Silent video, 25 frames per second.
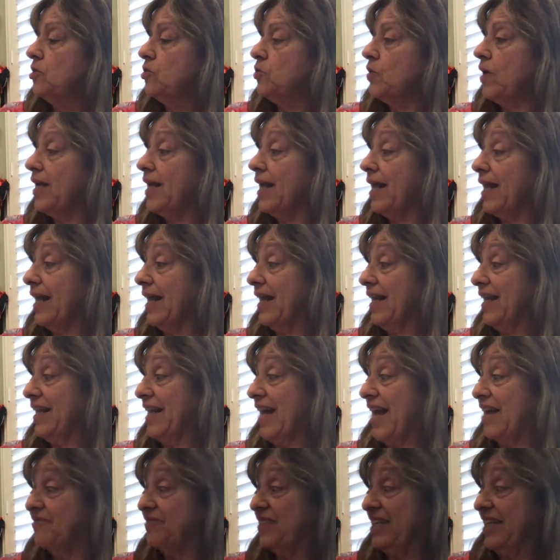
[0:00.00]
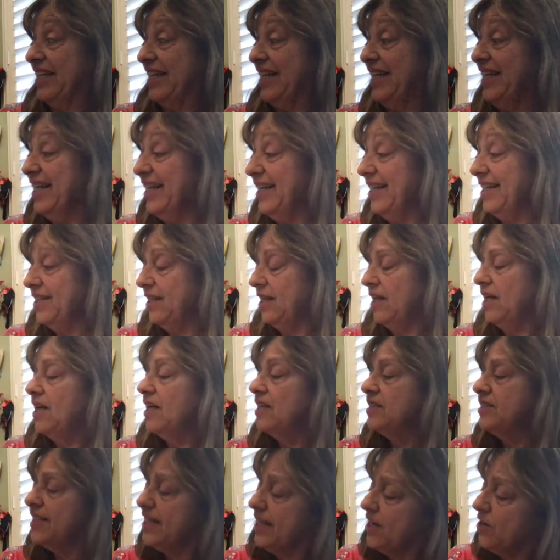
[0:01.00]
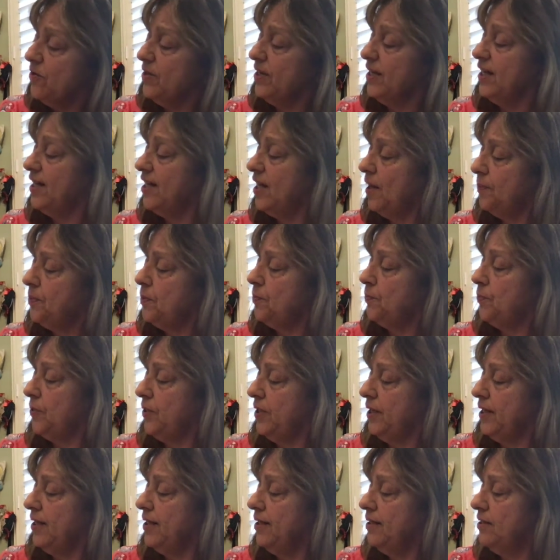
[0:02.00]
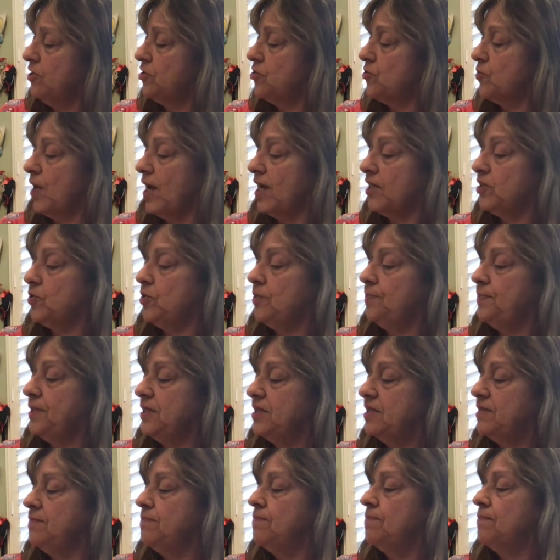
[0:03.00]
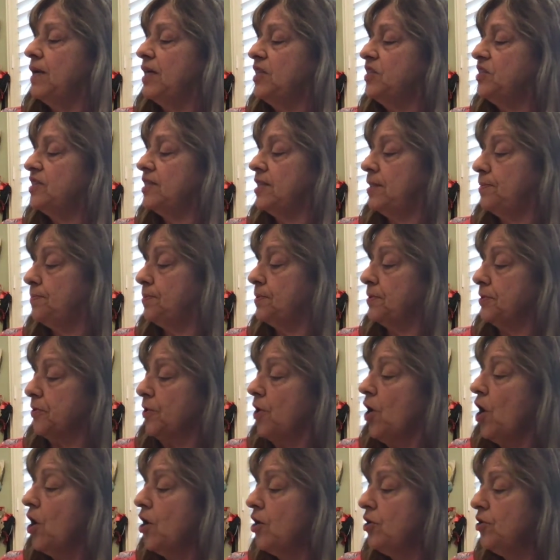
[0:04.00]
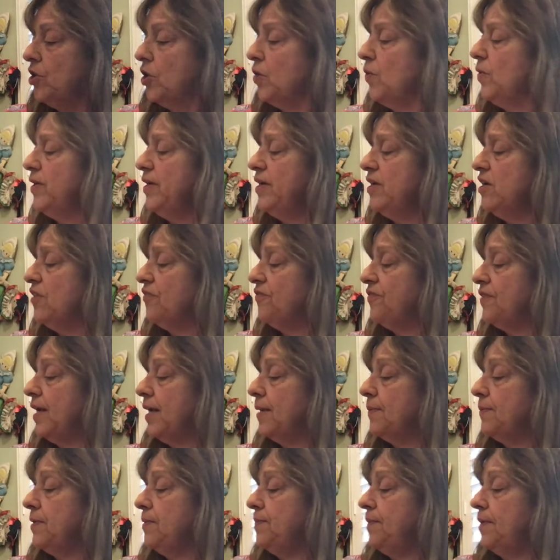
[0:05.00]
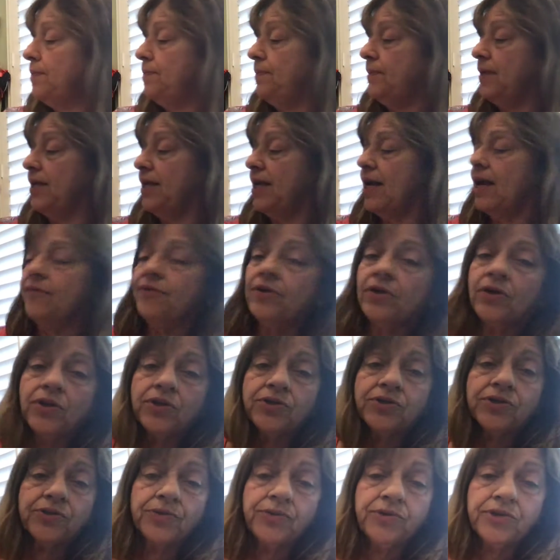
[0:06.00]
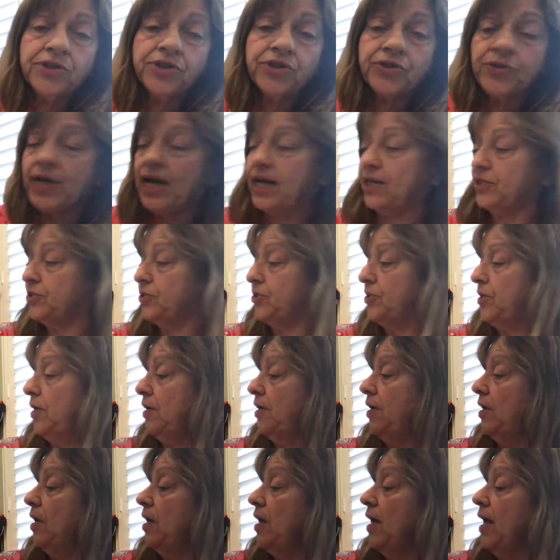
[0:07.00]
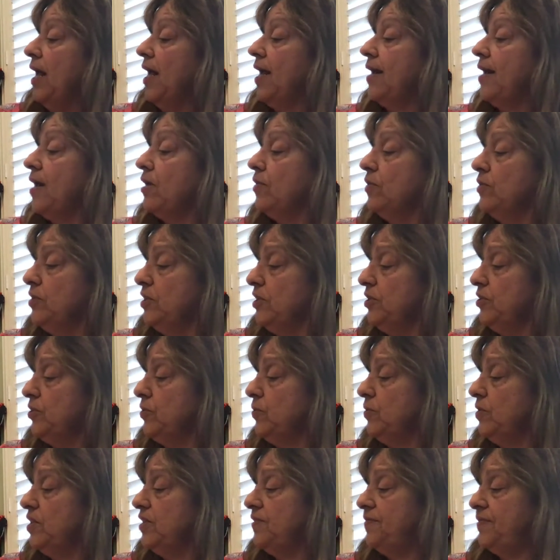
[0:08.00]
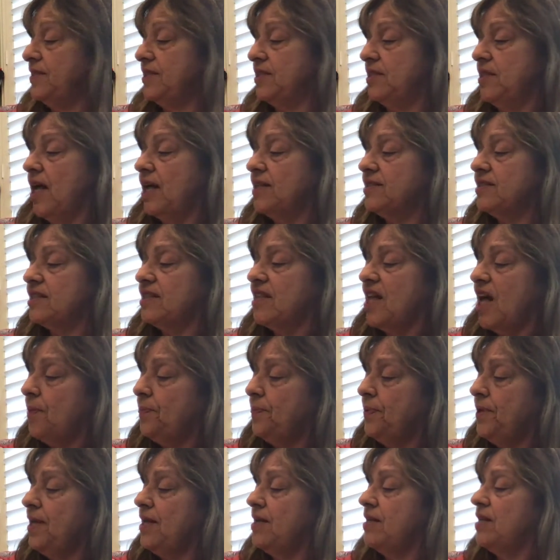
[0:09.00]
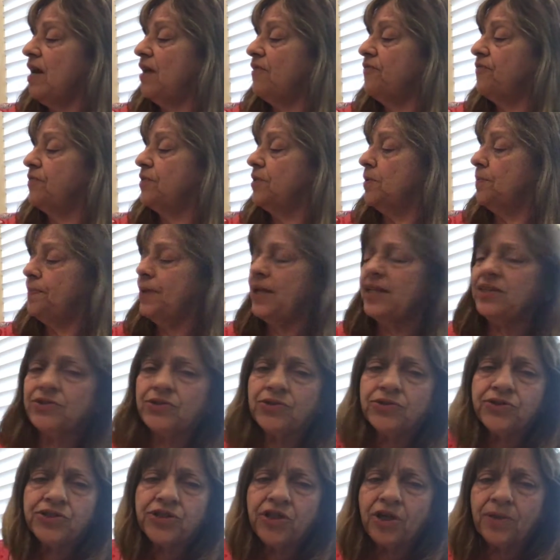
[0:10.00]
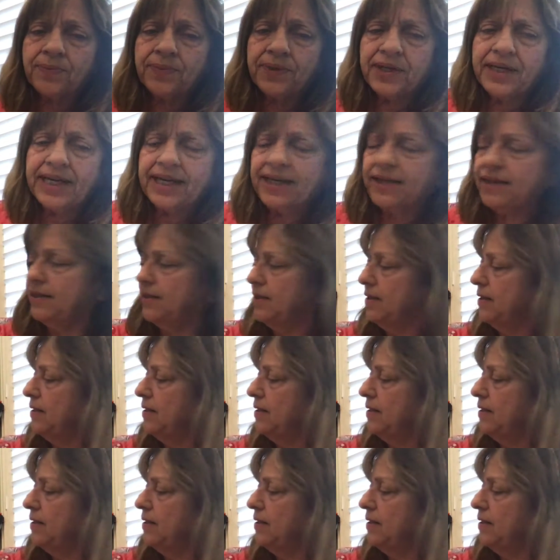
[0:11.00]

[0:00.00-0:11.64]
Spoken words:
Do I have to eat it? Tearing it up and putting it in the trash would be much simpler. No one in our family but me ever goes through the trash. And I only do it if it's not sloppy and not full of pencil sharpening